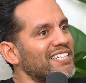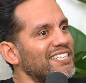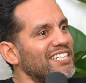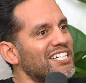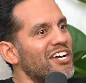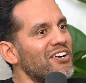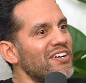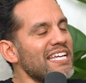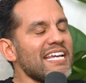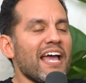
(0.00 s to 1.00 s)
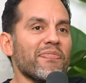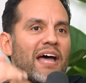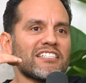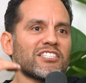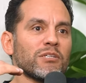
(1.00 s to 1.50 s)
Oh yeah. You know? And
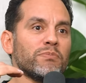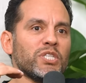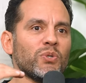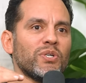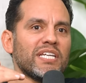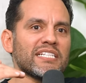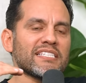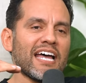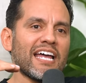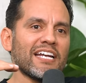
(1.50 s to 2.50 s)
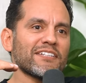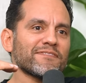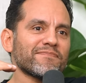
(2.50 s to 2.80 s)
that's the beauty is that